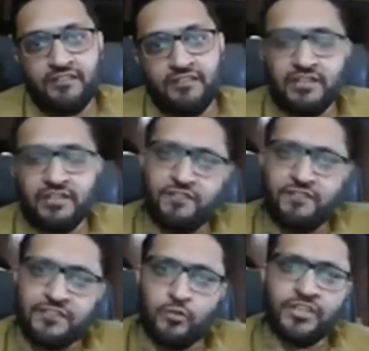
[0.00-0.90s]
when the
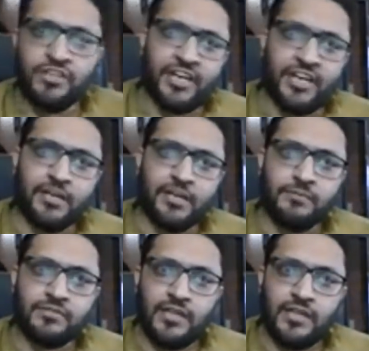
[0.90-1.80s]
first losing trade
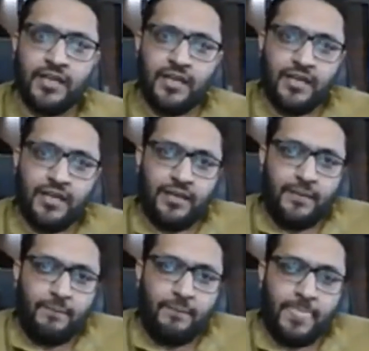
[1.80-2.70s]
comes
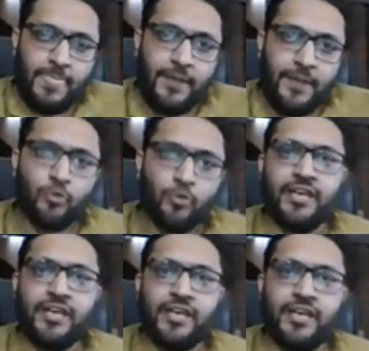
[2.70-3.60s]
you
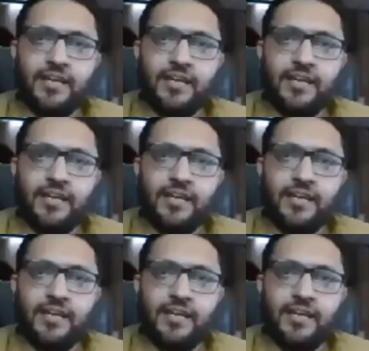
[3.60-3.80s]
think